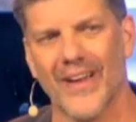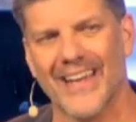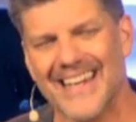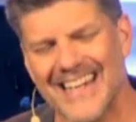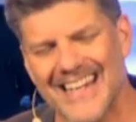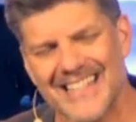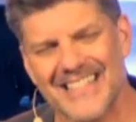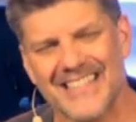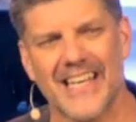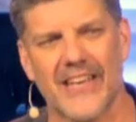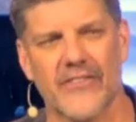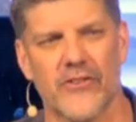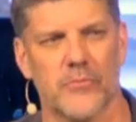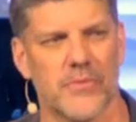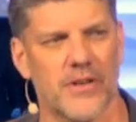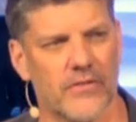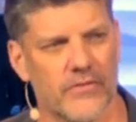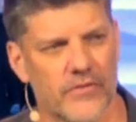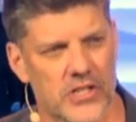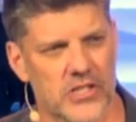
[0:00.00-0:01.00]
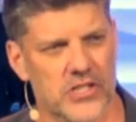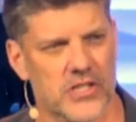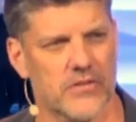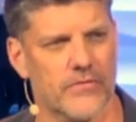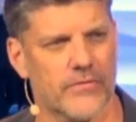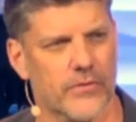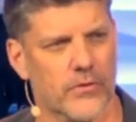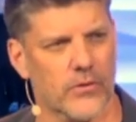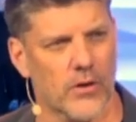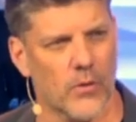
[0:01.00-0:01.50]
He has given me a vision
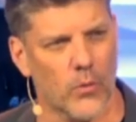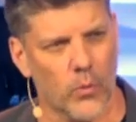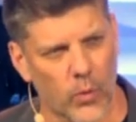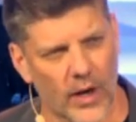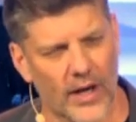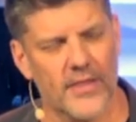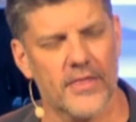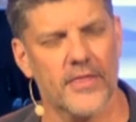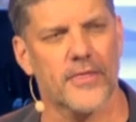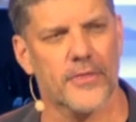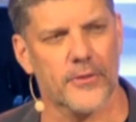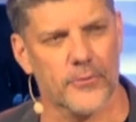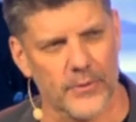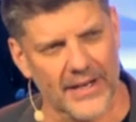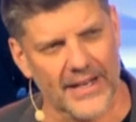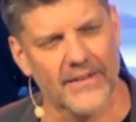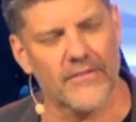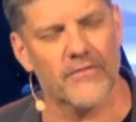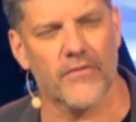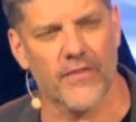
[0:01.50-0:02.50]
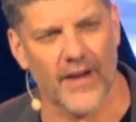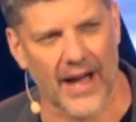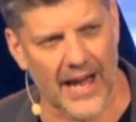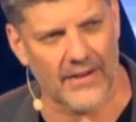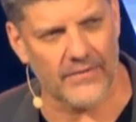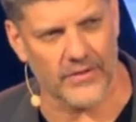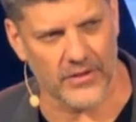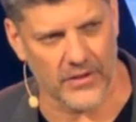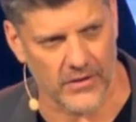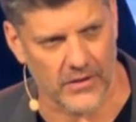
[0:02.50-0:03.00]
for a 1, 3, and
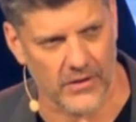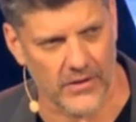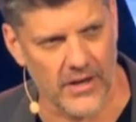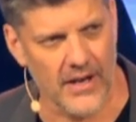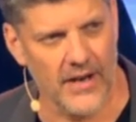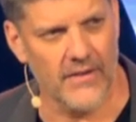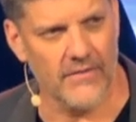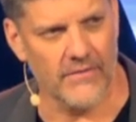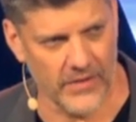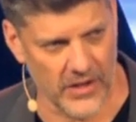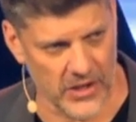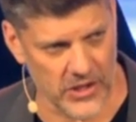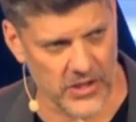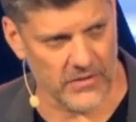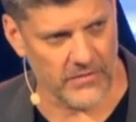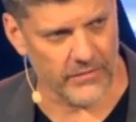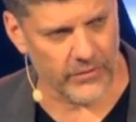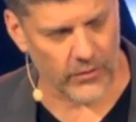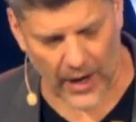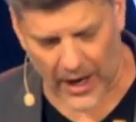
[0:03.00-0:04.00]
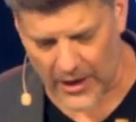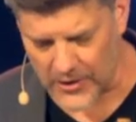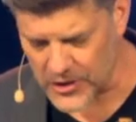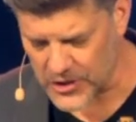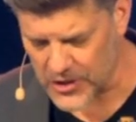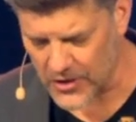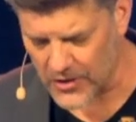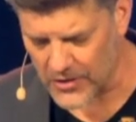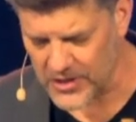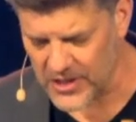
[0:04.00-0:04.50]
5 year vision for our
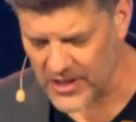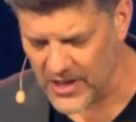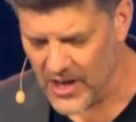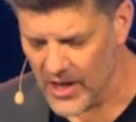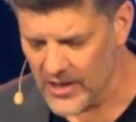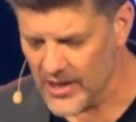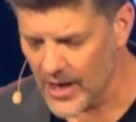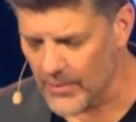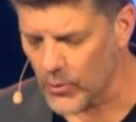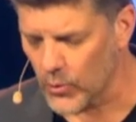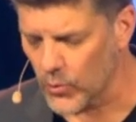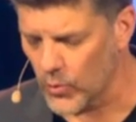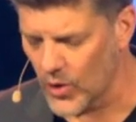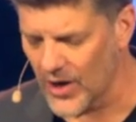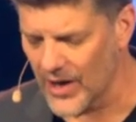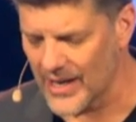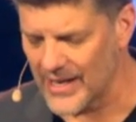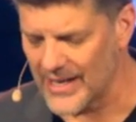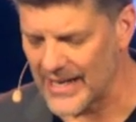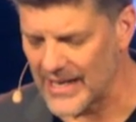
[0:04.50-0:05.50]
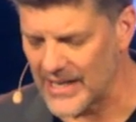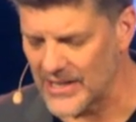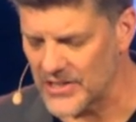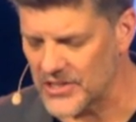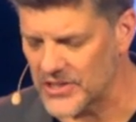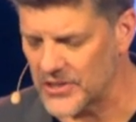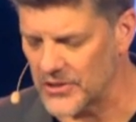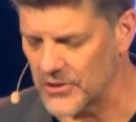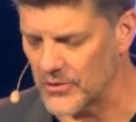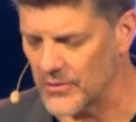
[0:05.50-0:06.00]
church. Number one is
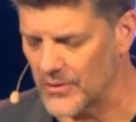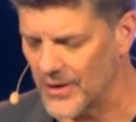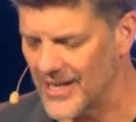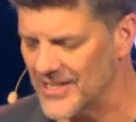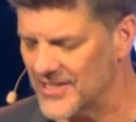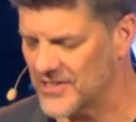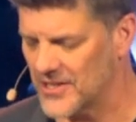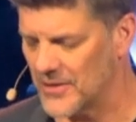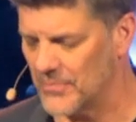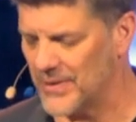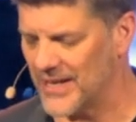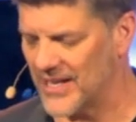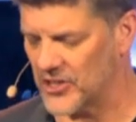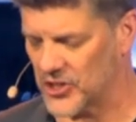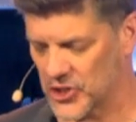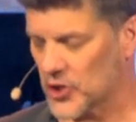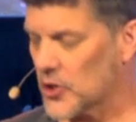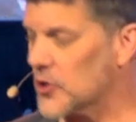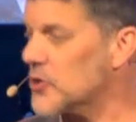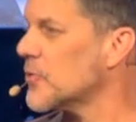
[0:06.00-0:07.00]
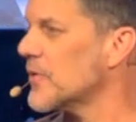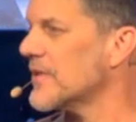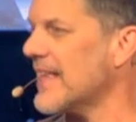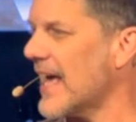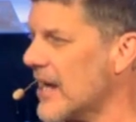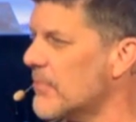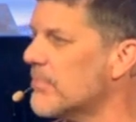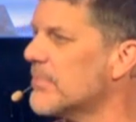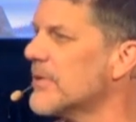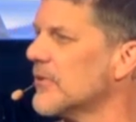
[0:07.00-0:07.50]
to be a church
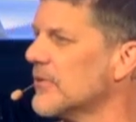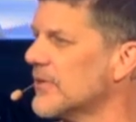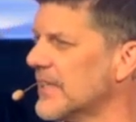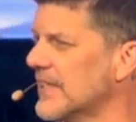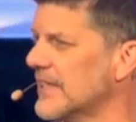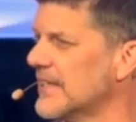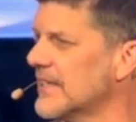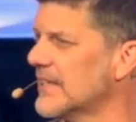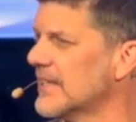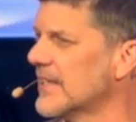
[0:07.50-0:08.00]
without a building.